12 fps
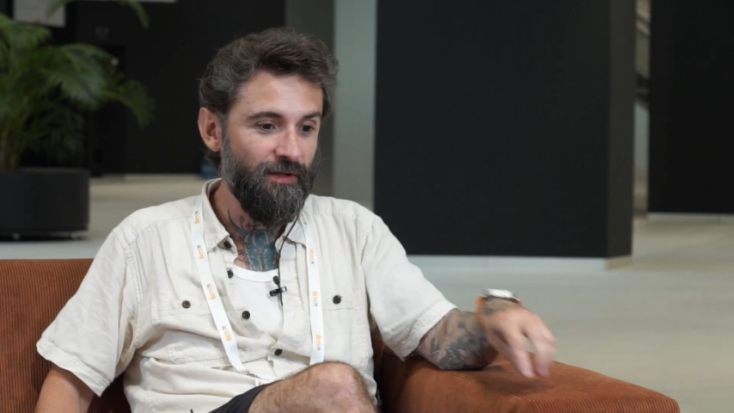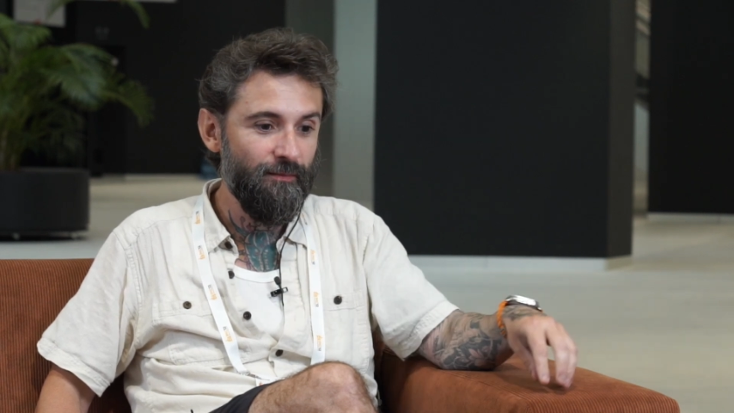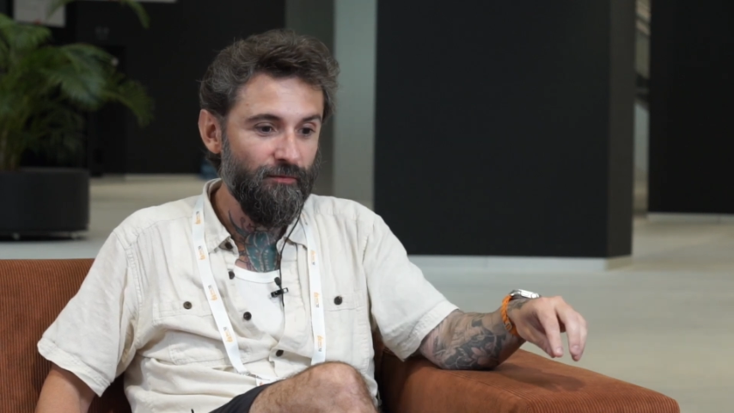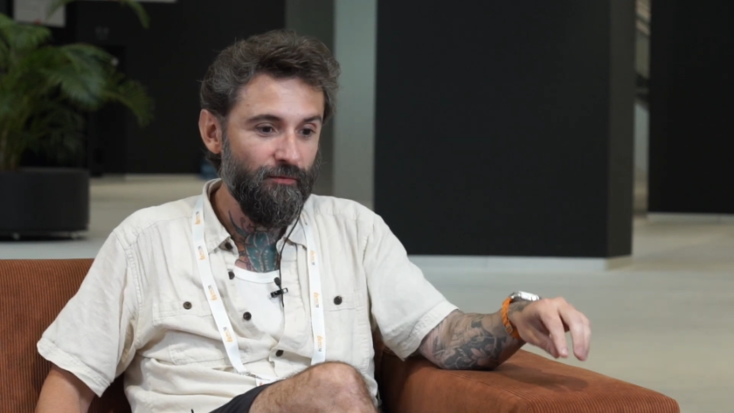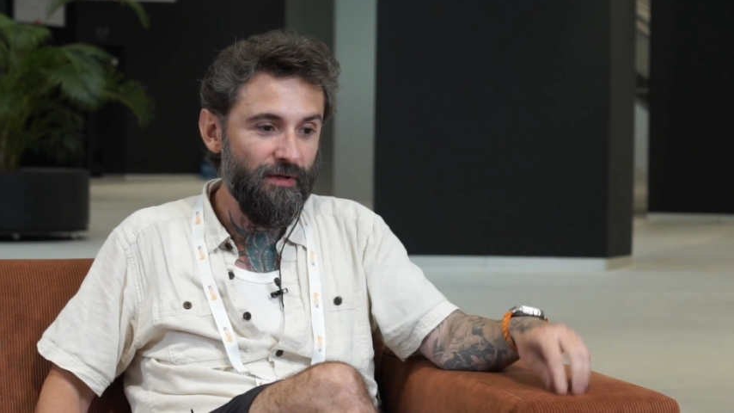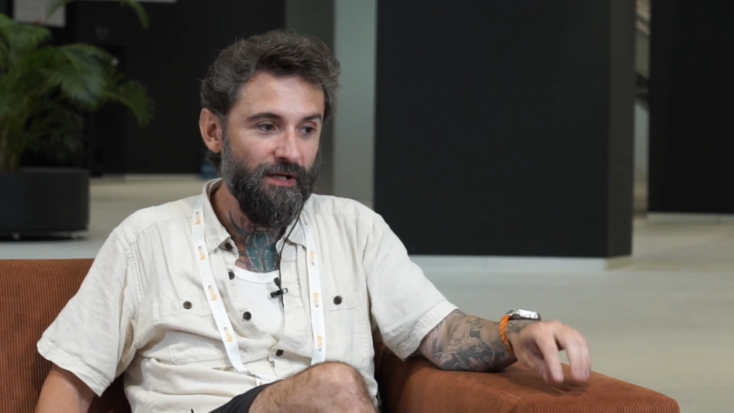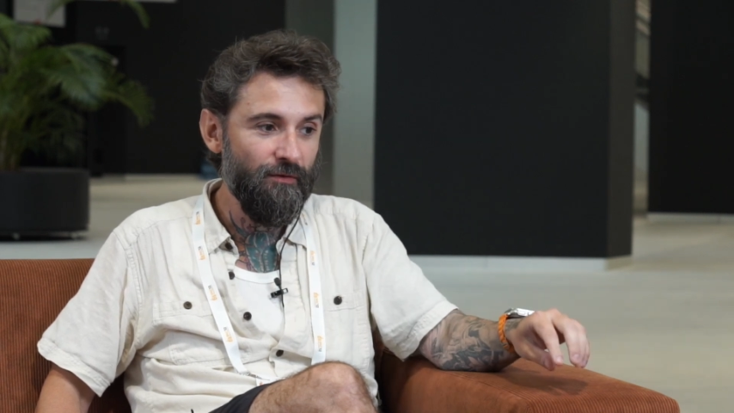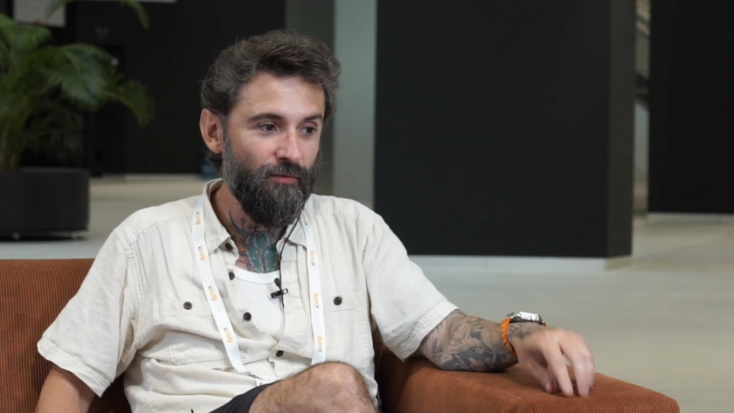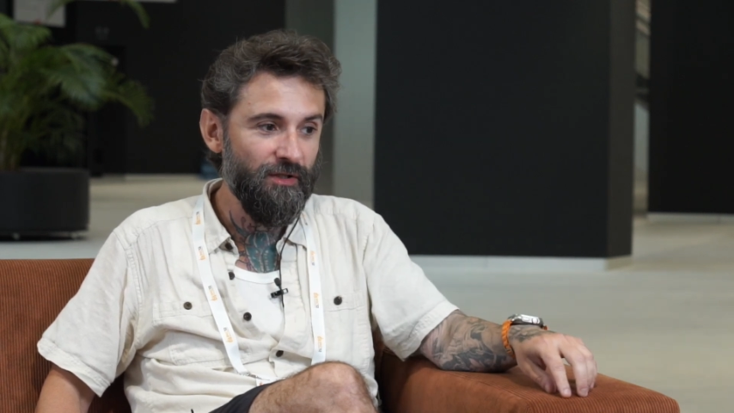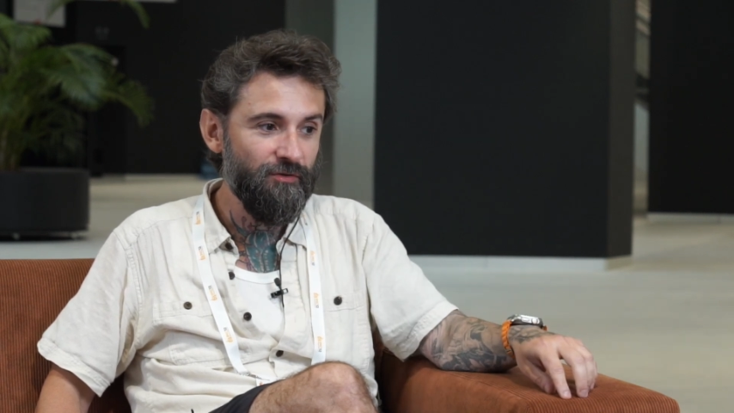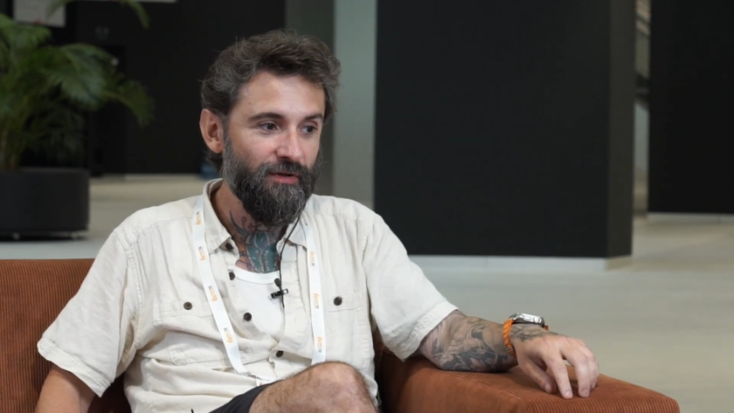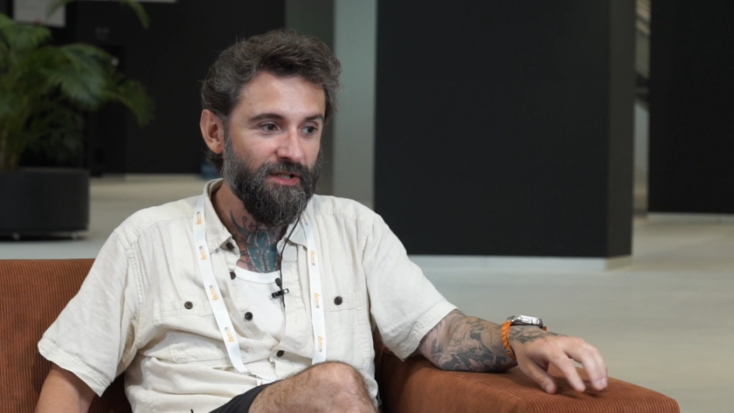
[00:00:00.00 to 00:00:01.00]
I really
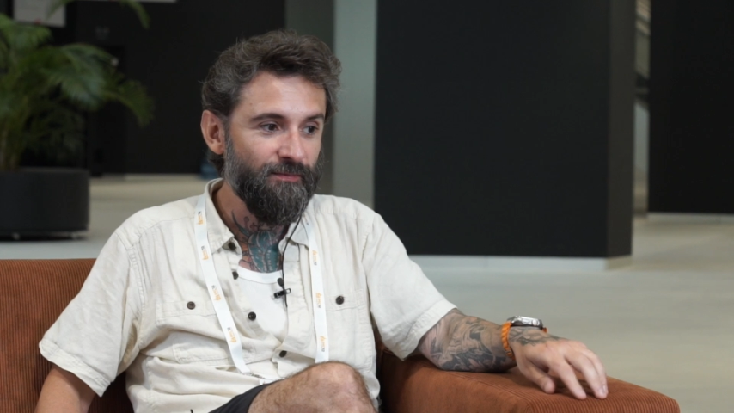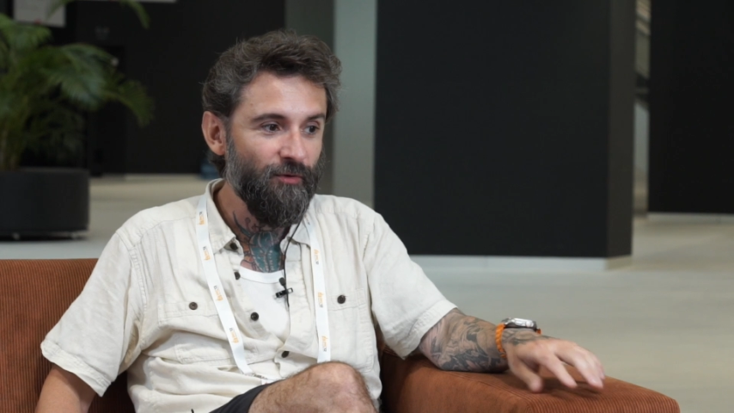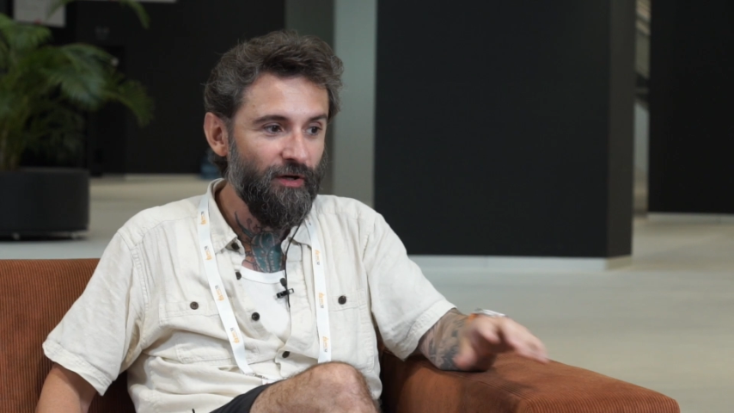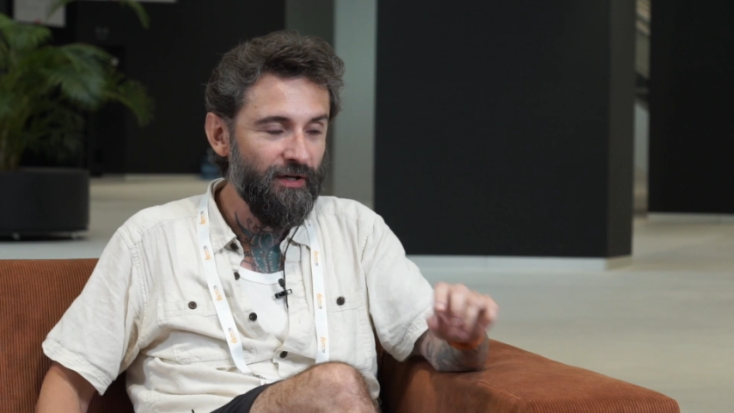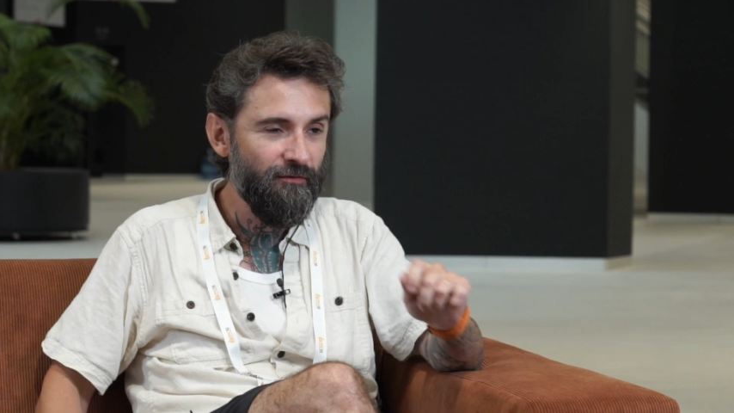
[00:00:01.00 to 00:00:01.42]
want to explore.